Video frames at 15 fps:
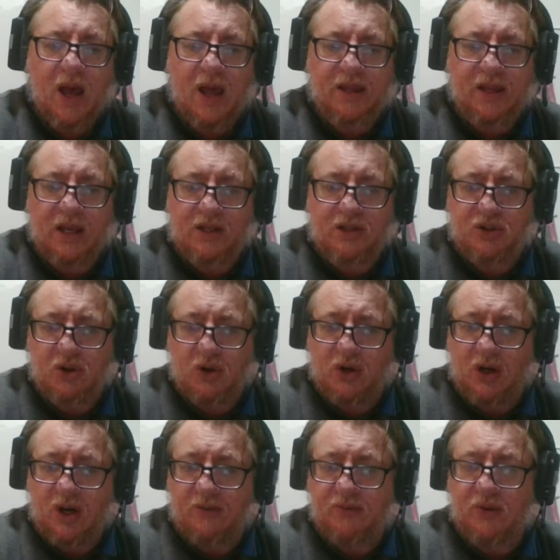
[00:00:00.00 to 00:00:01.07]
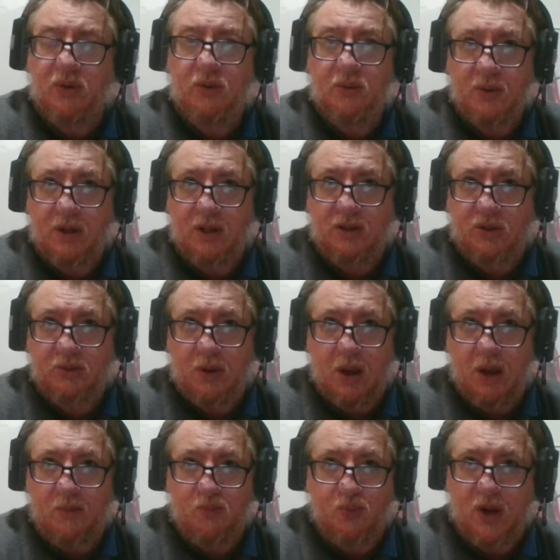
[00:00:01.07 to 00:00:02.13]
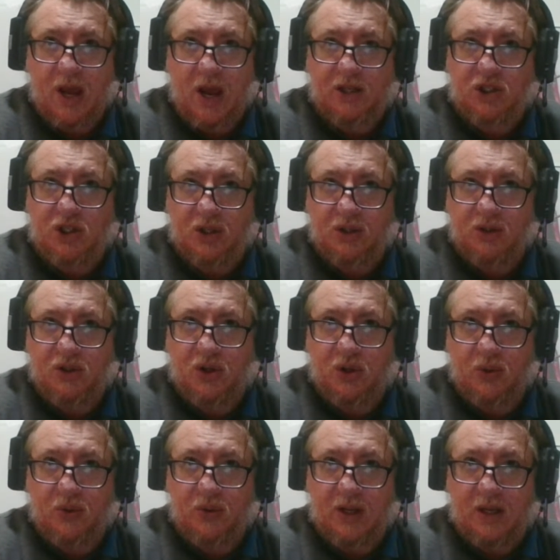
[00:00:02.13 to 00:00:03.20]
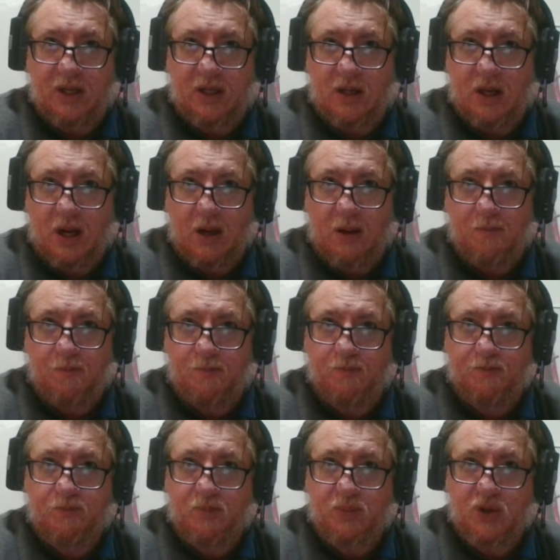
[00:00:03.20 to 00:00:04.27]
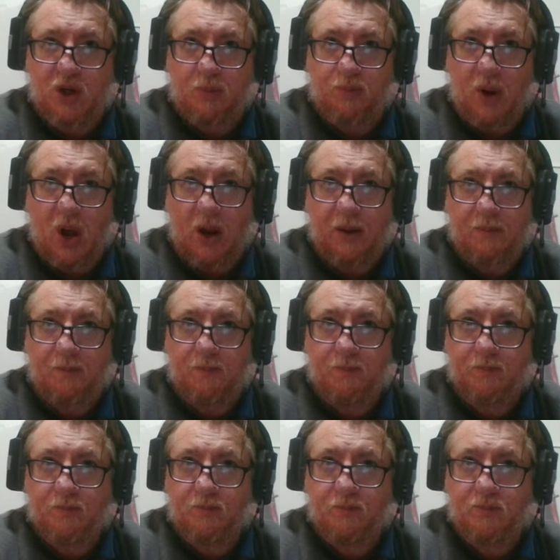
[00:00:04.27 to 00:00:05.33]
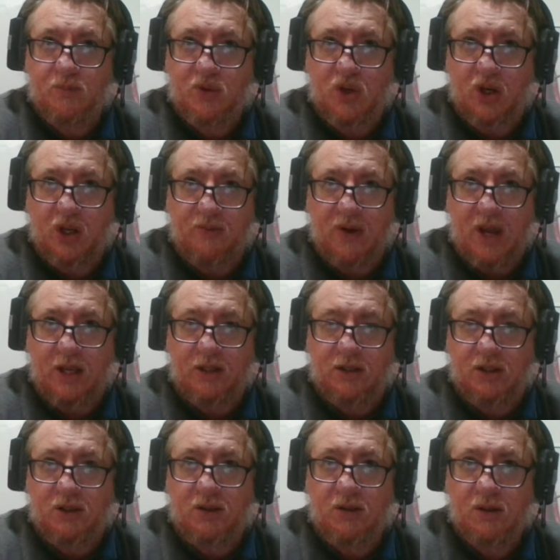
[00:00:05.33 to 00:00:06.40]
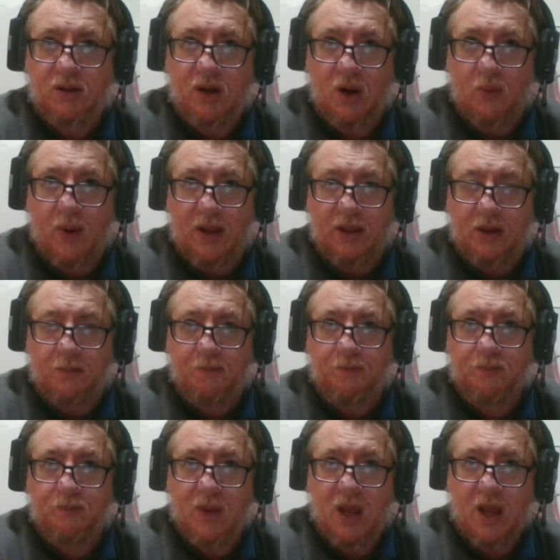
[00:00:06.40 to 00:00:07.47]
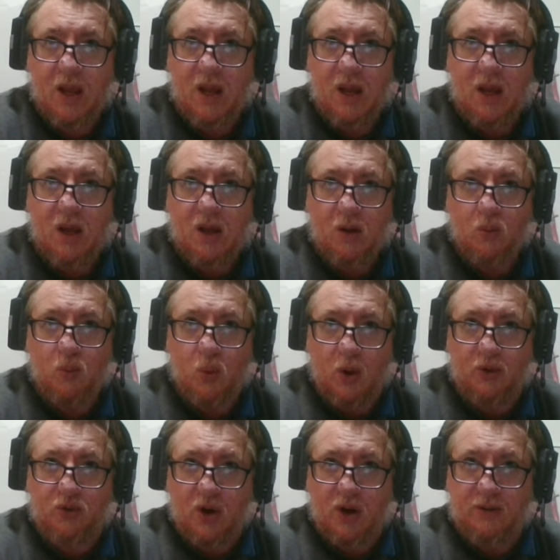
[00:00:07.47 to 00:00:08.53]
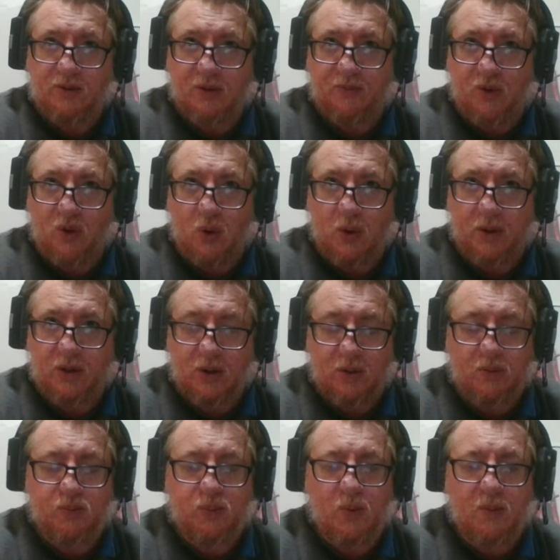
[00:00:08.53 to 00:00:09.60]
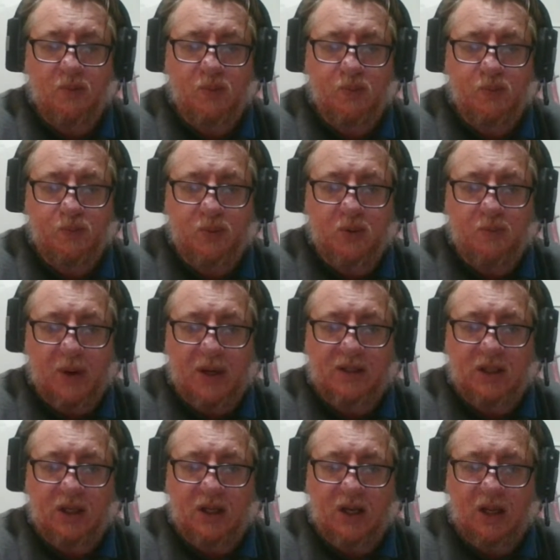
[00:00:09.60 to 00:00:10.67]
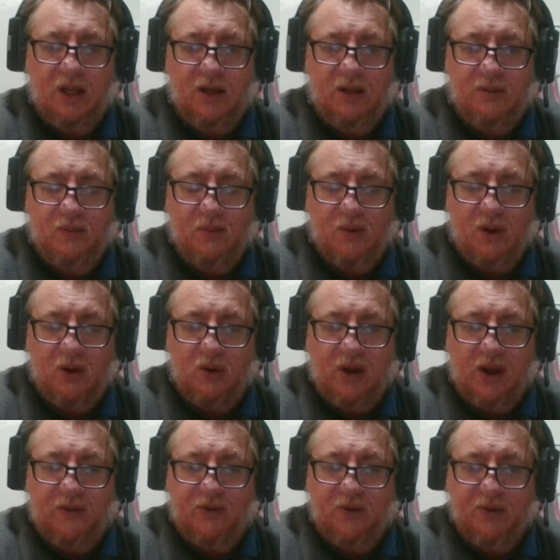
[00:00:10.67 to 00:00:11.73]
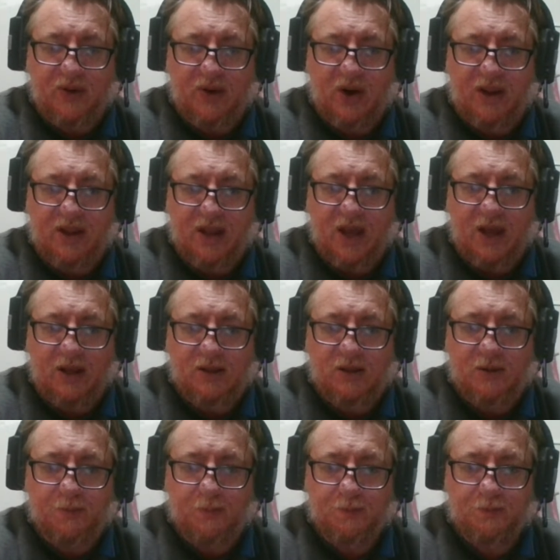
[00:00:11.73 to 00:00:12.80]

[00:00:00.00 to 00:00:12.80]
At the external level, it's their reaction to the plot, to the events around them. What drives them forward? You basically are looking for three things.